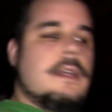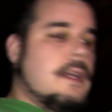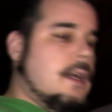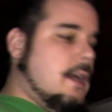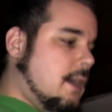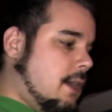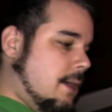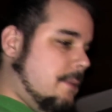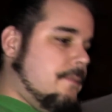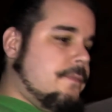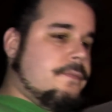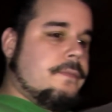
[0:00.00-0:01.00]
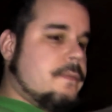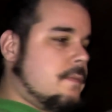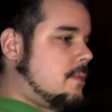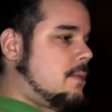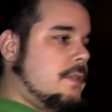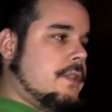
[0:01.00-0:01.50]
um,
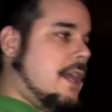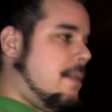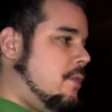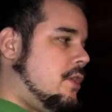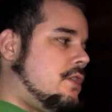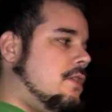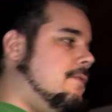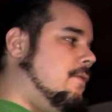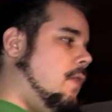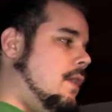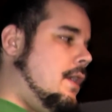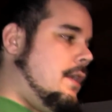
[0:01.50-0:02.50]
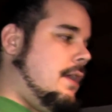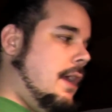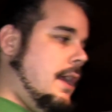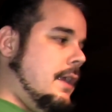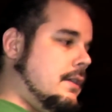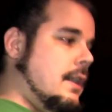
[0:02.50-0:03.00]
sandwich avoided
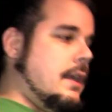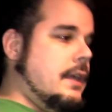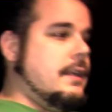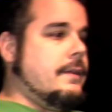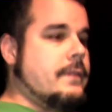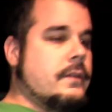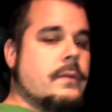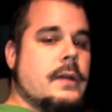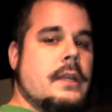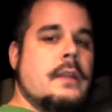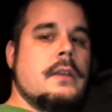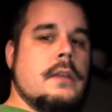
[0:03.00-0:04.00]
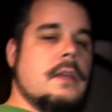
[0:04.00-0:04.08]
and got a different one.